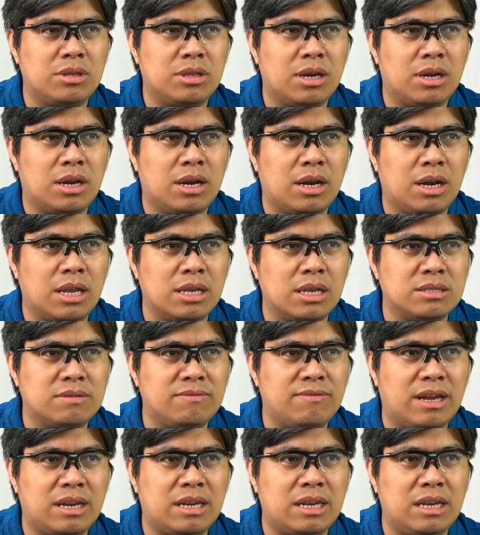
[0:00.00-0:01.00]
there is
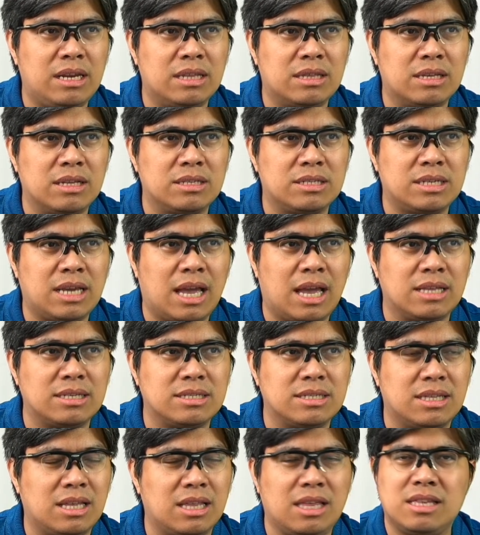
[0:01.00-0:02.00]
very little chance.
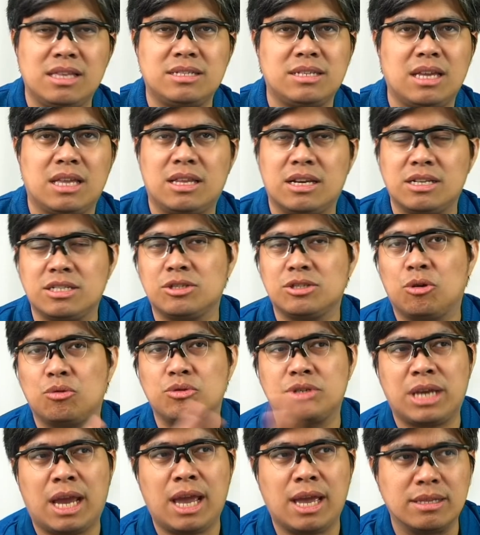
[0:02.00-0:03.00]
They didn't say there's no
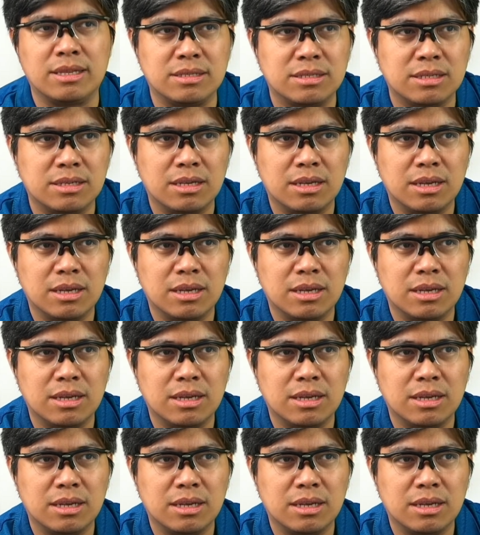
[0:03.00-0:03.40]
chance.